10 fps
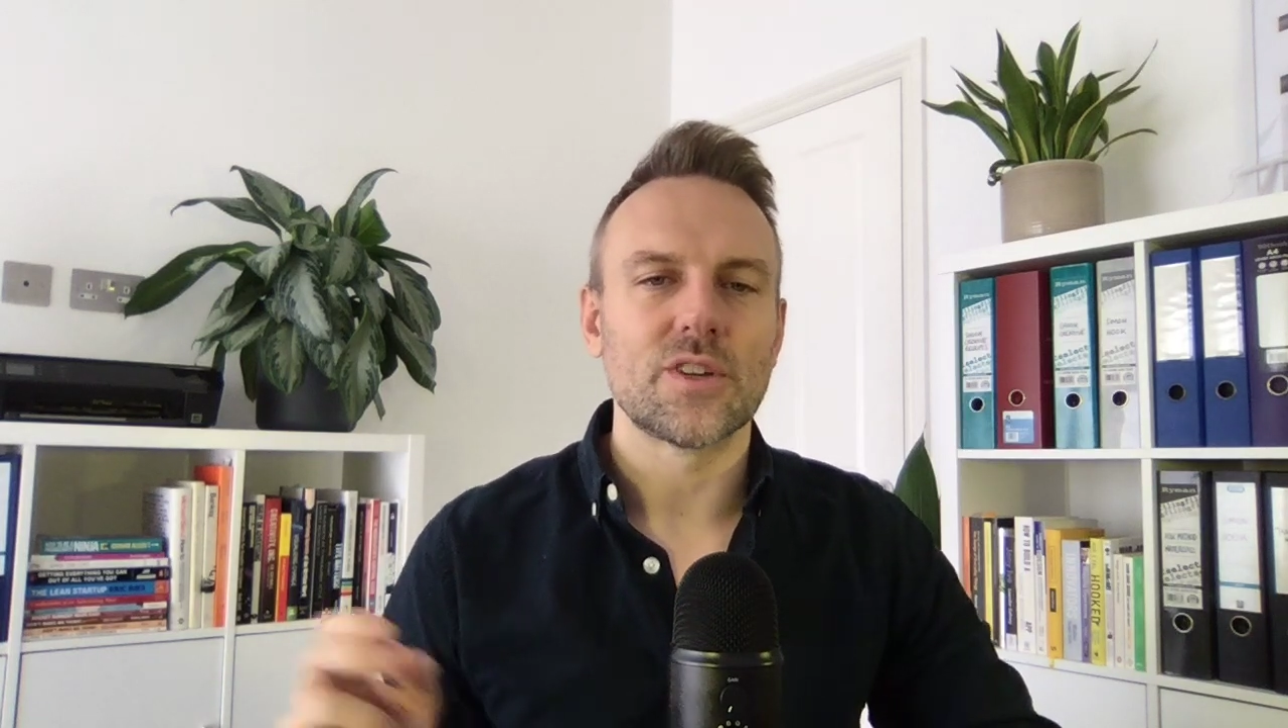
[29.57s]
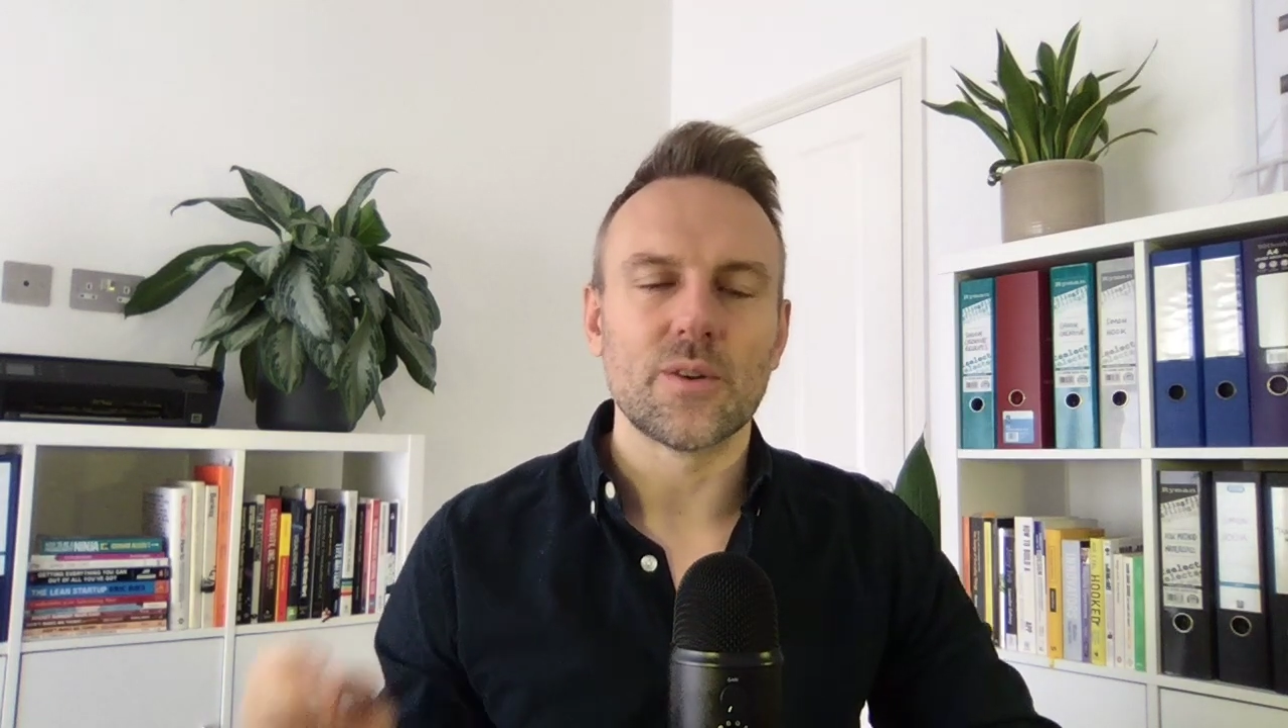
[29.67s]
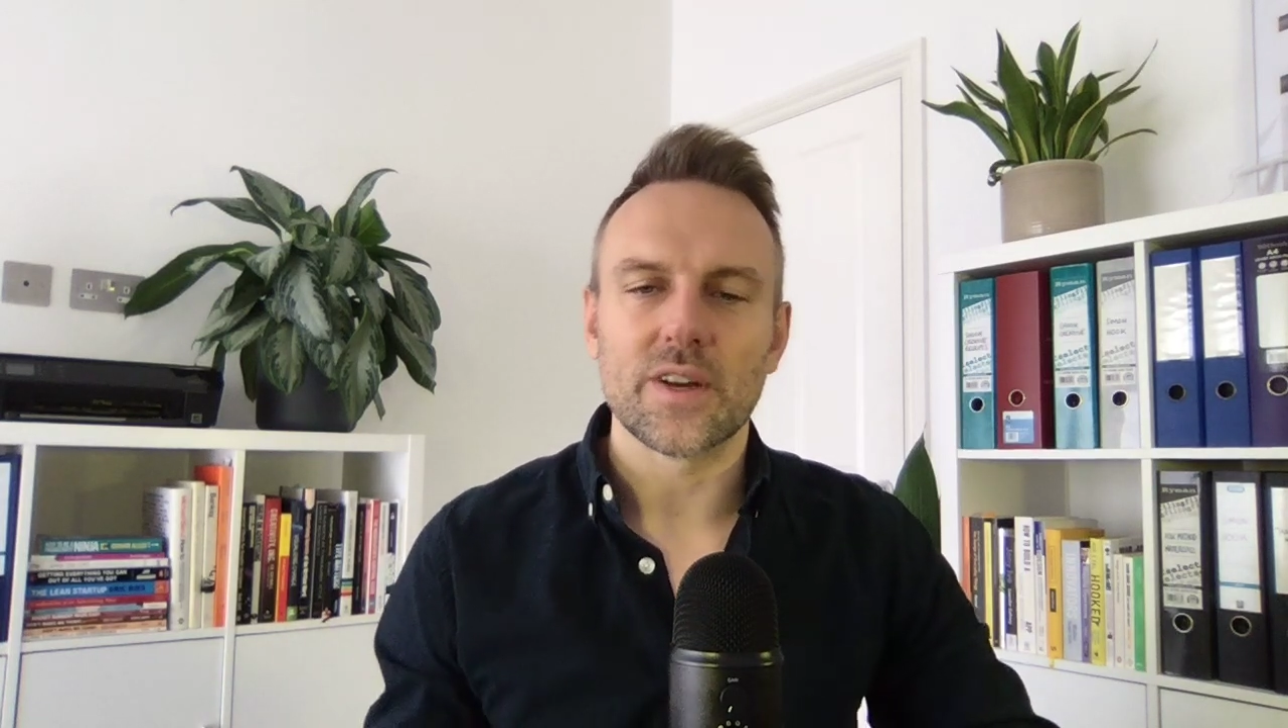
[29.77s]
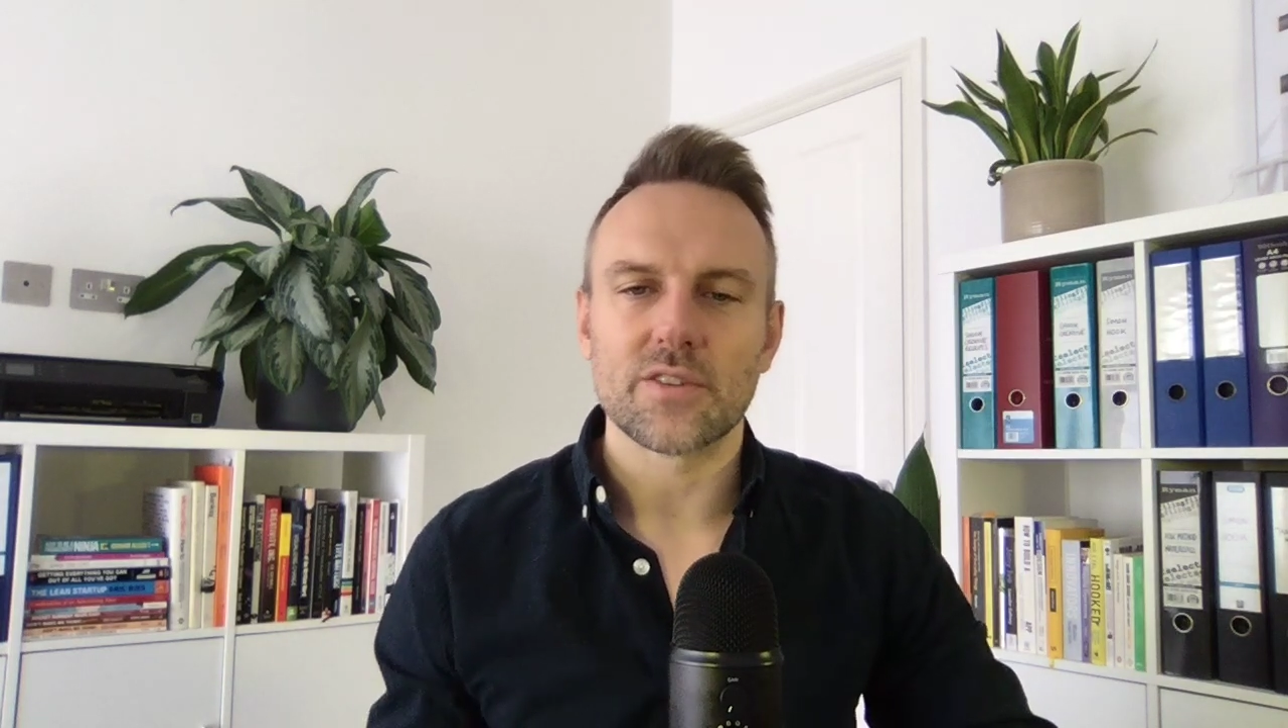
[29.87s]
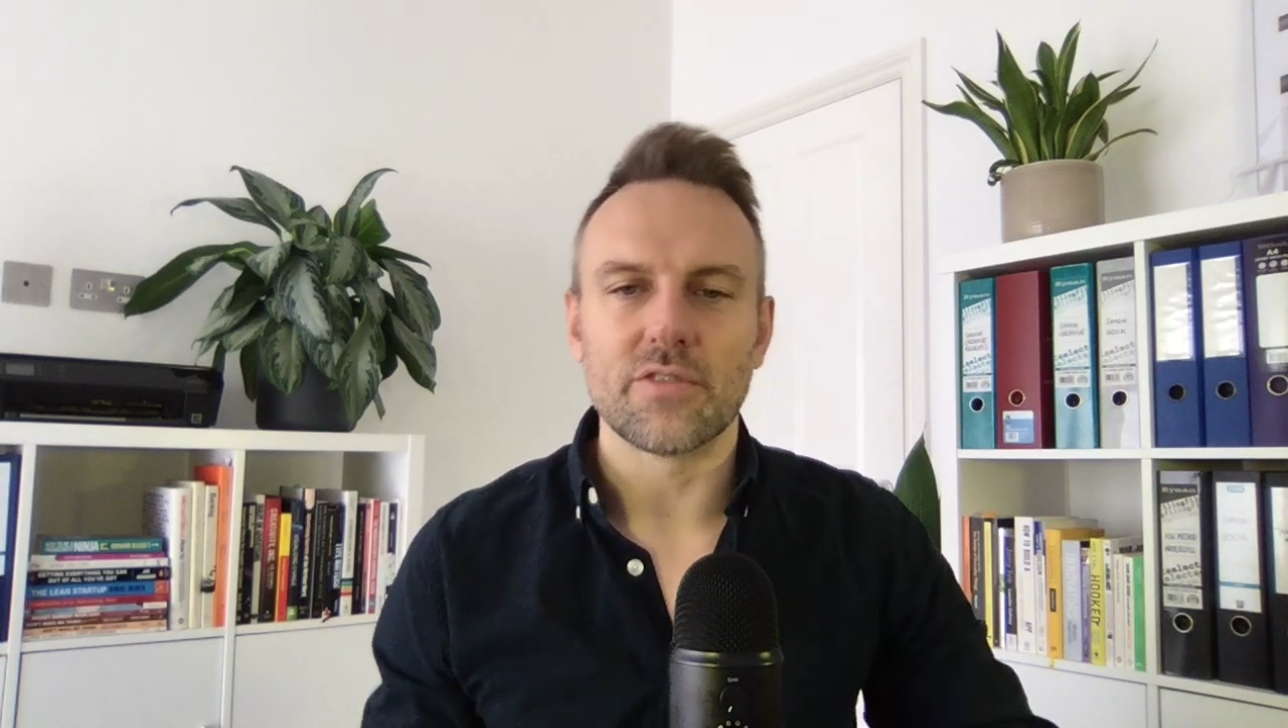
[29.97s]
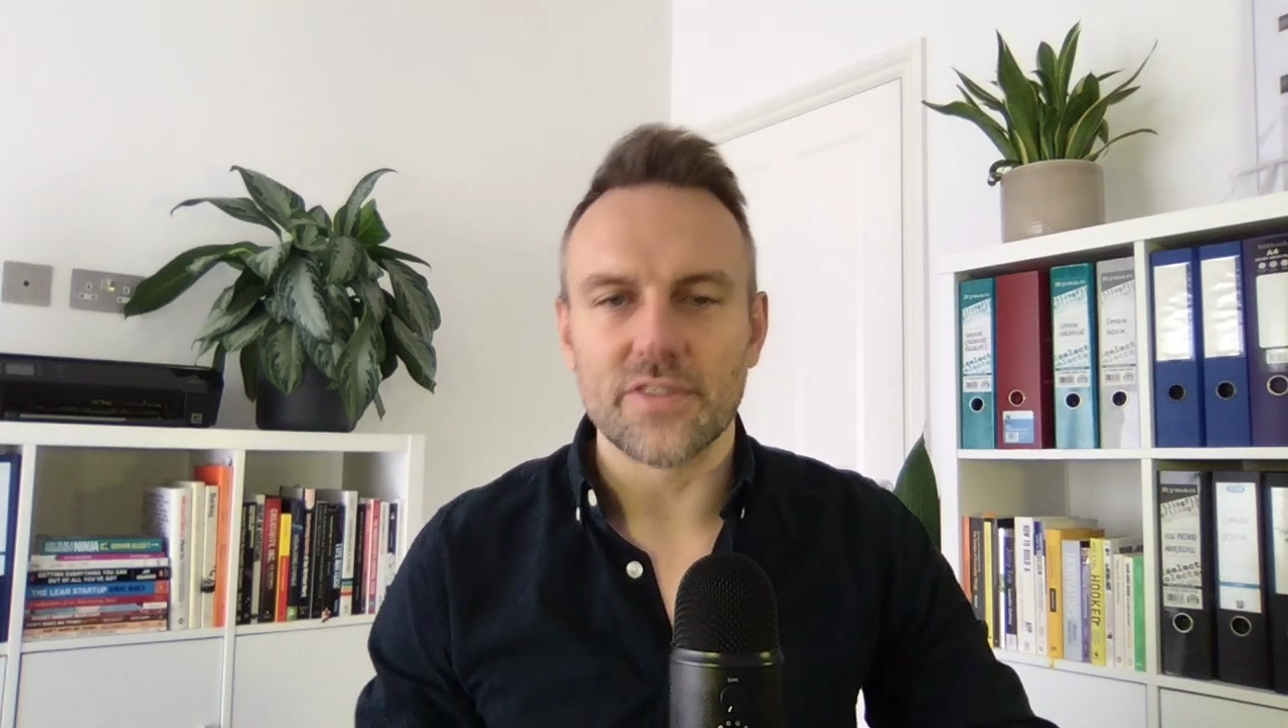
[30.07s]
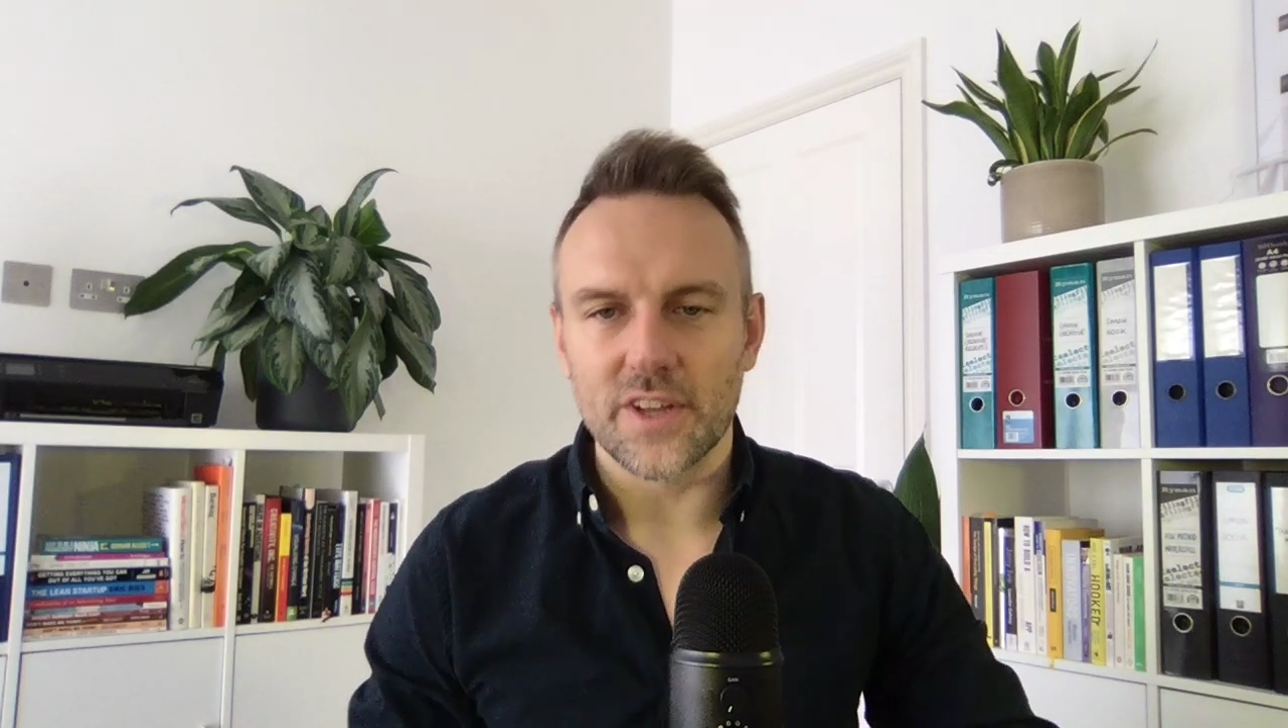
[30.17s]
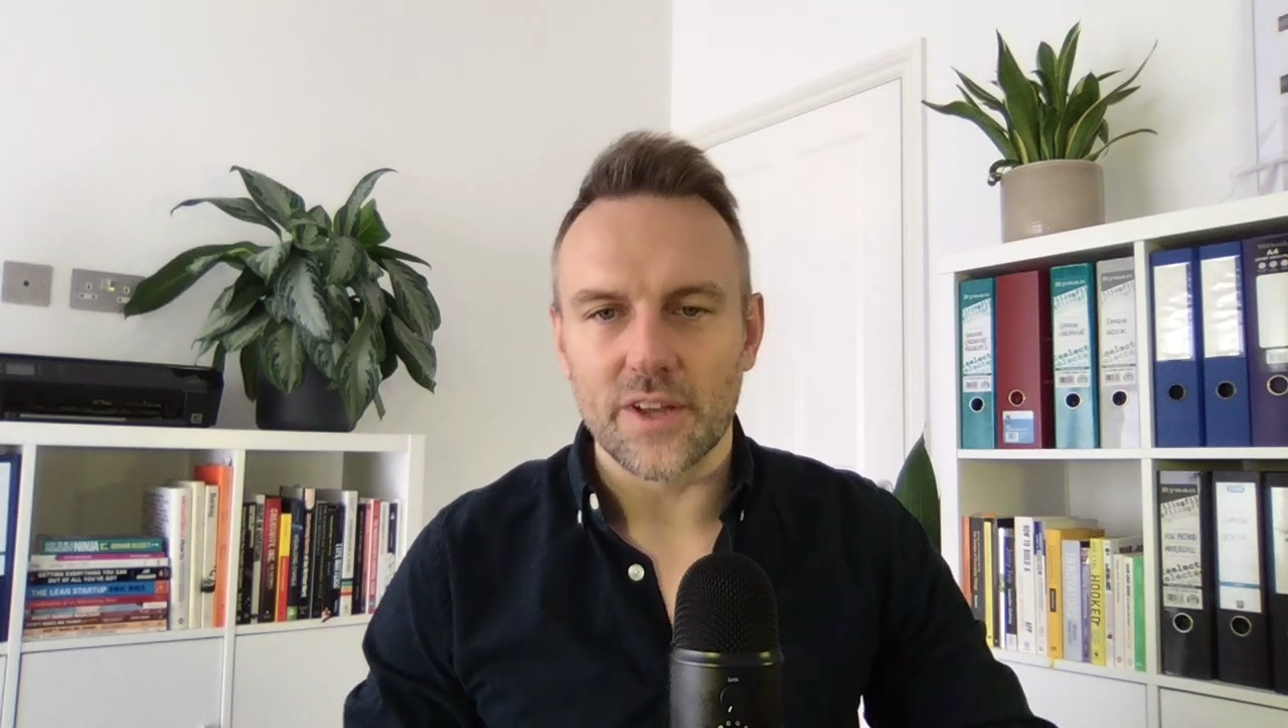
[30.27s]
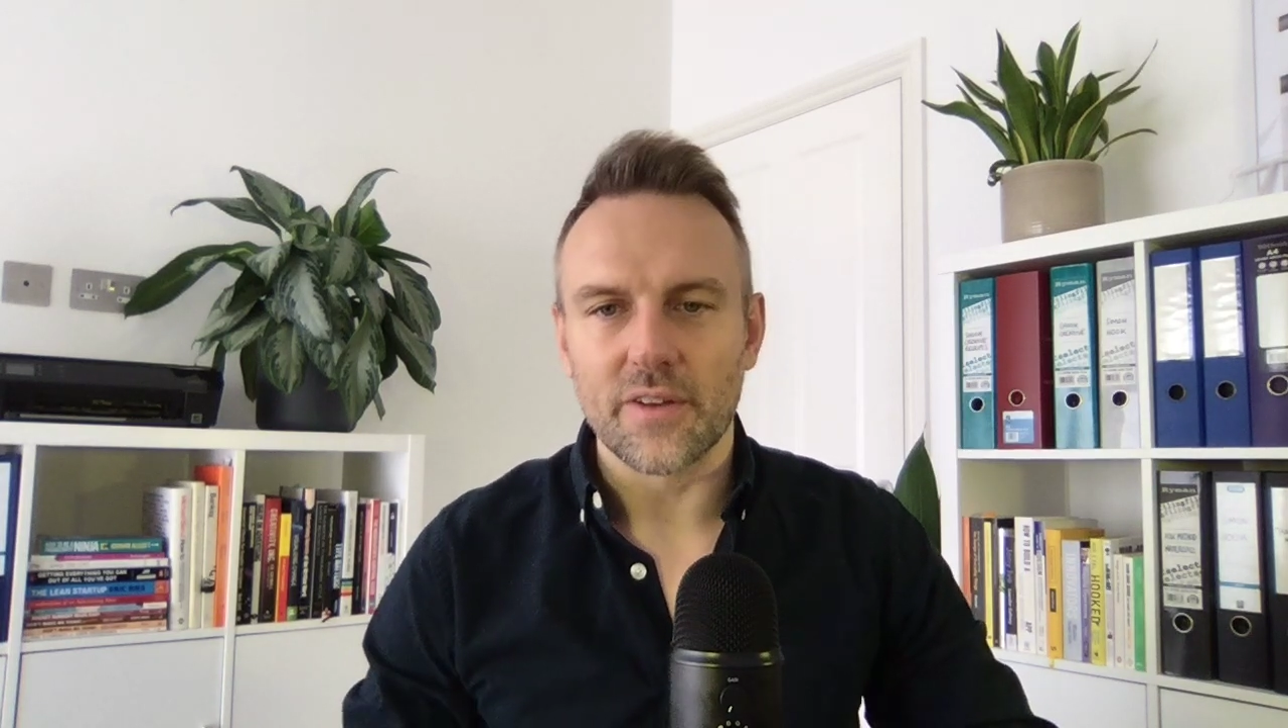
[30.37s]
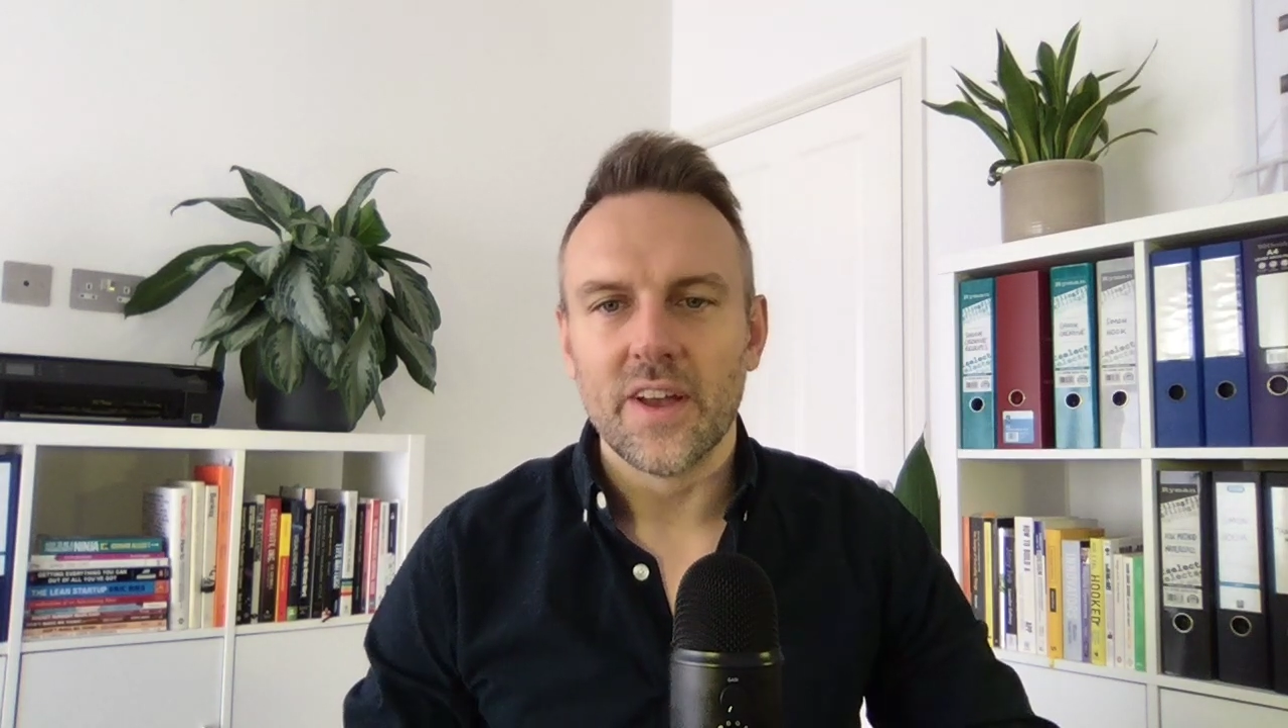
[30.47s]
UX
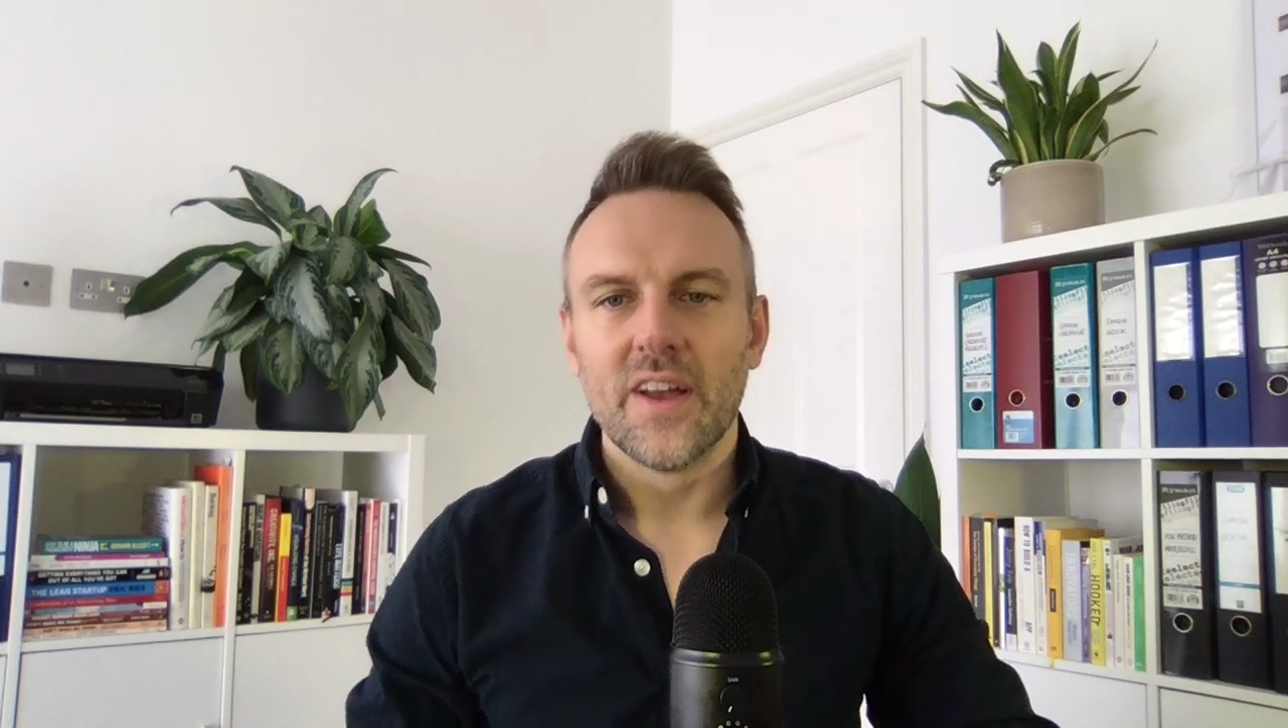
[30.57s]
review?